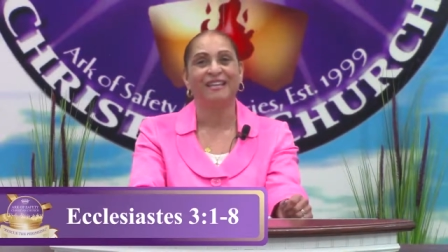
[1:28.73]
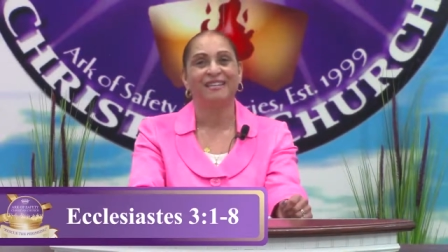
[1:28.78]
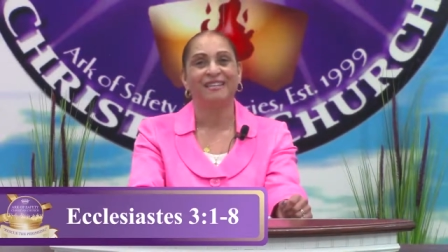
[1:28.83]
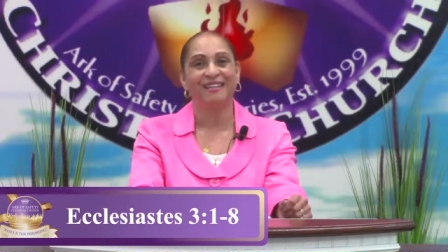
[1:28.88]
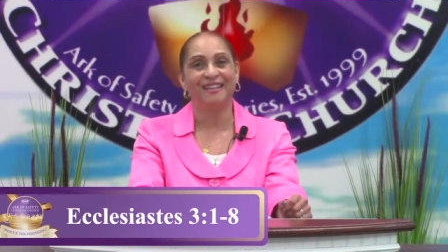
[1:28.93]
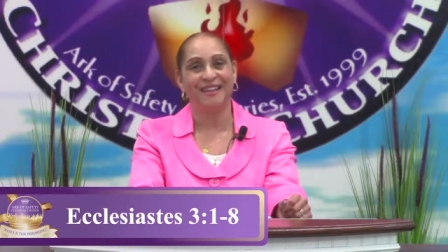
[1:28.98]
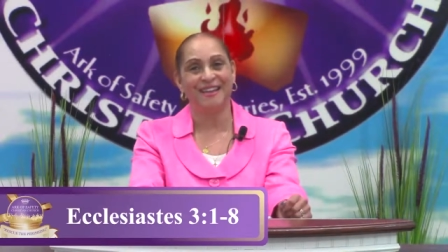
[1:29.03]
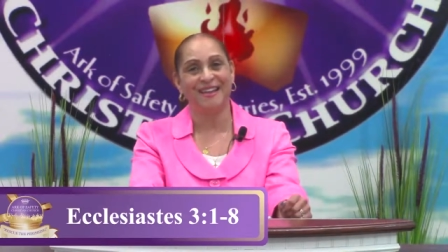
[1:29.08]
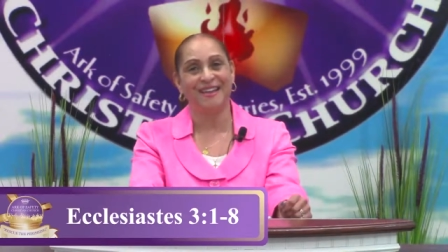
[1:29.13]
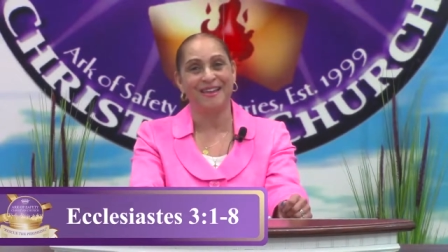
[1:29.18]

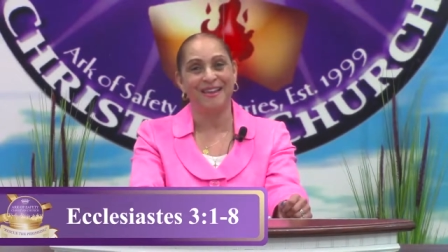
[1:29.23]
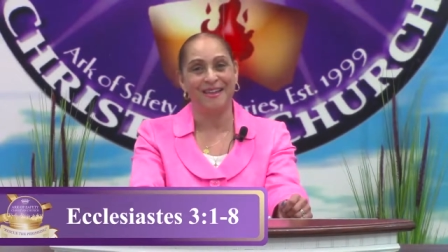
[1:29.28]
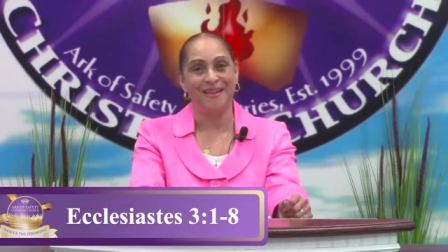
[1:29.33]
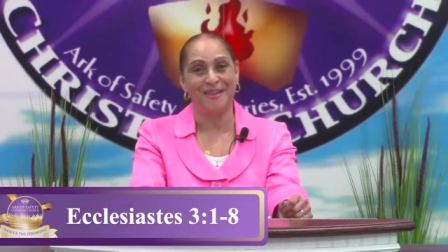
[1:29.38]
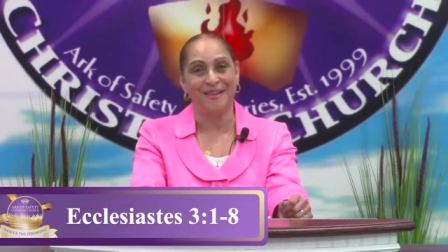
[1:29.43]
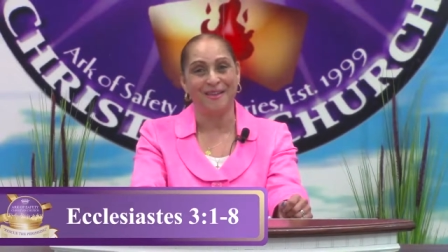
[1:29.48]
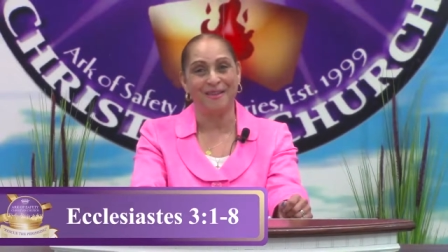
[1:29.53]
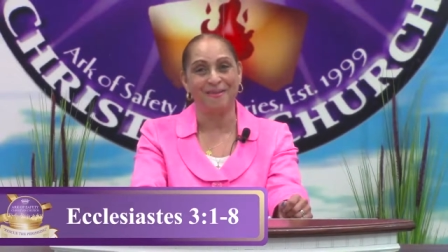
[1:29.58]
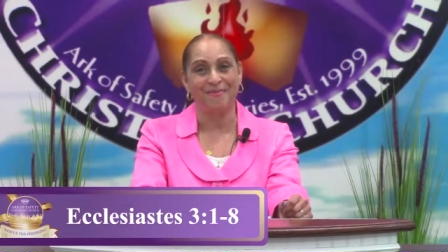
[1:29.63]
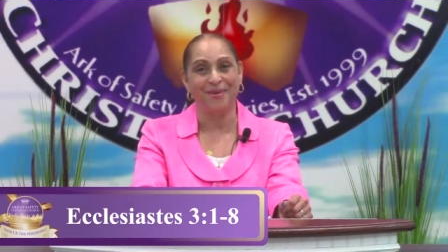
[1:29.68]

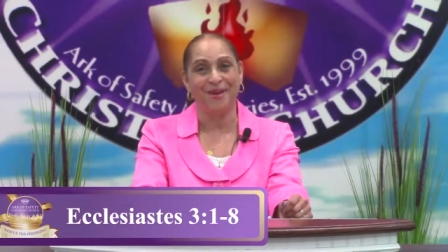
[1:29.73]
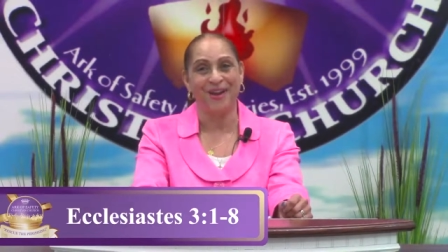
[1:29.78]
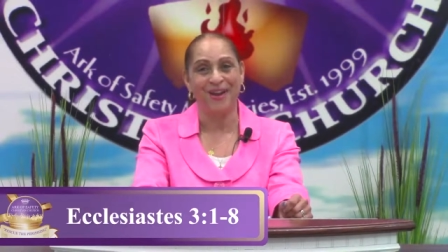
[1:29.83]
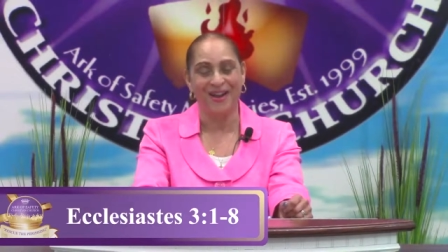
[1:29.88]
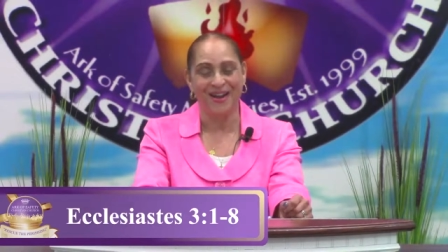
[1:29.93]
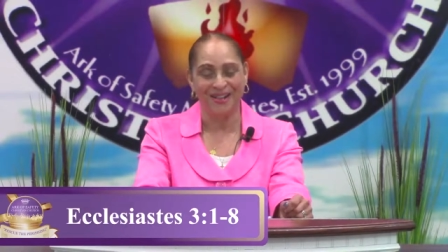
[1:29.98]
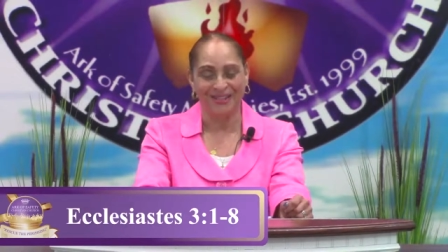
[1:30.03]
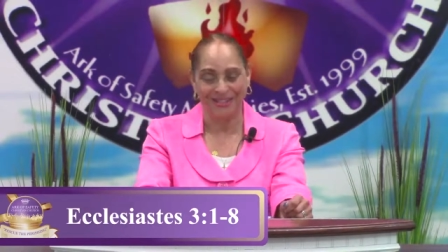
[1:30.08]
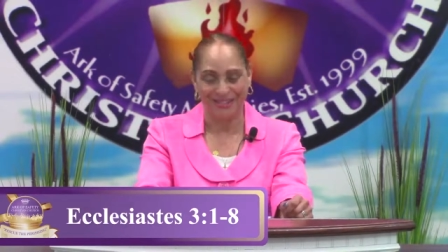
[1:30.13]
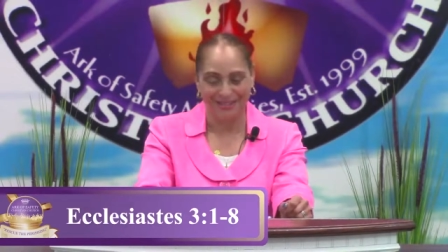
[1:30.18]
name.
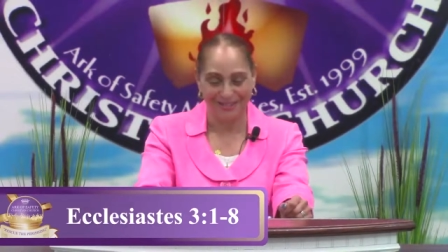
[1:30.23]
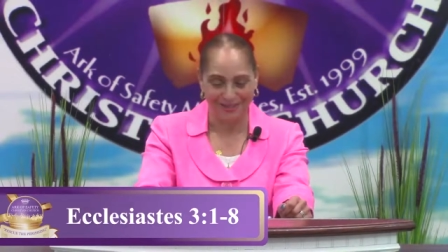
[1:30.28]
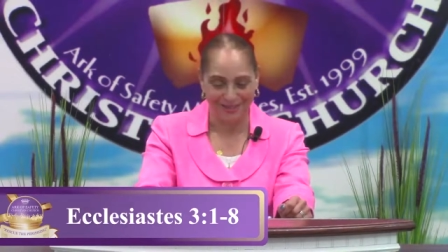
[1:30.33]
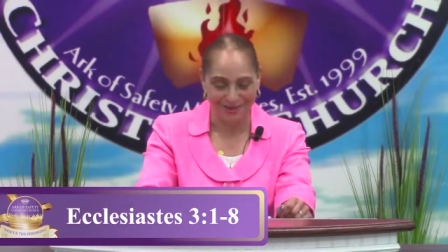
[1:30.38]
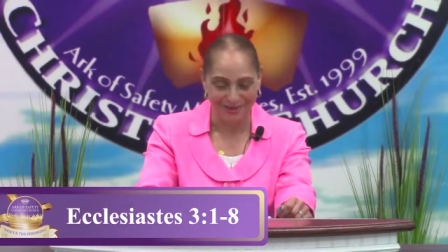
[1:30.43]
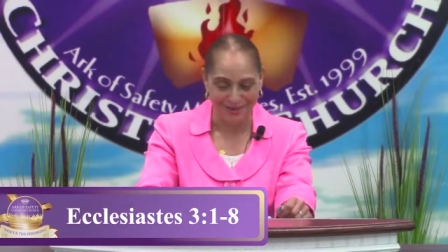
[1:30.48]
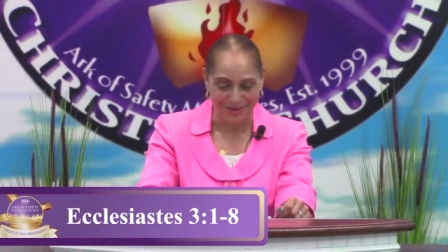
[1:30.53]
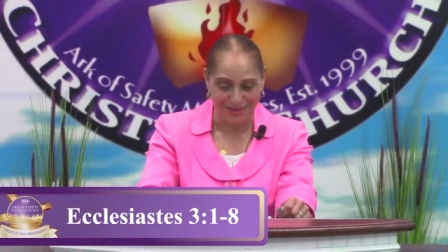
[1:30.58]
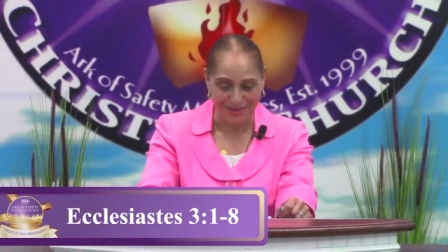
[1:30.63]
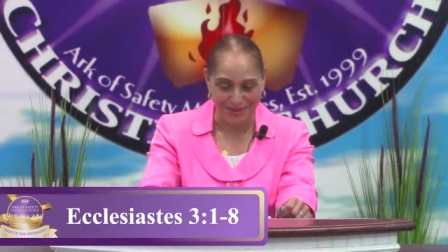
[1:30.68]

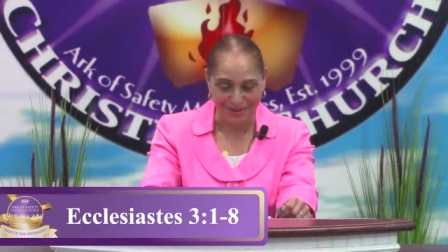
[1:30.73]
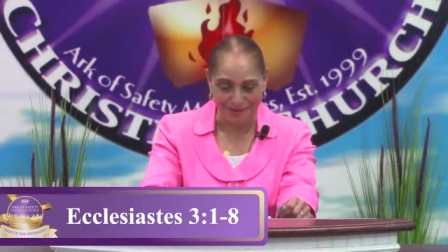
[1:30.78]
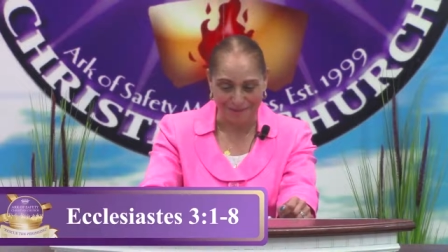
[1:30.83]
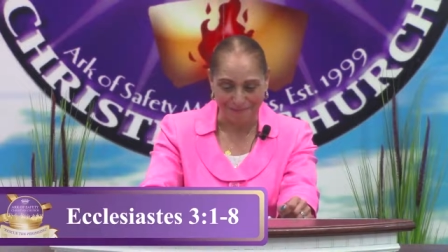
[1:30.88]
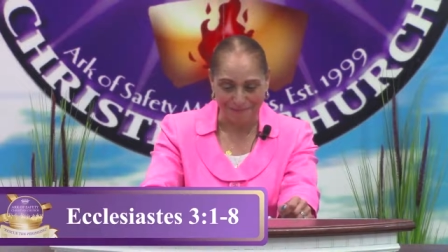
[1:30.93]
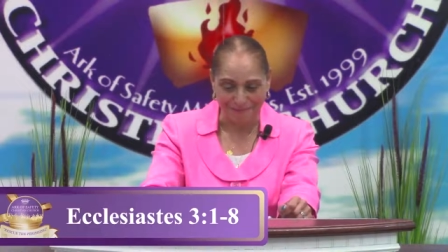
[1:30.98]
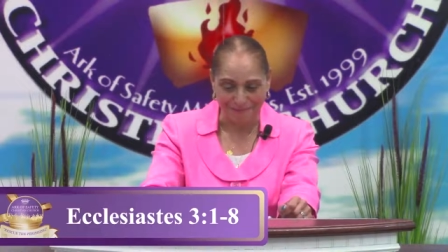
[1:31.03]
Hallelujah.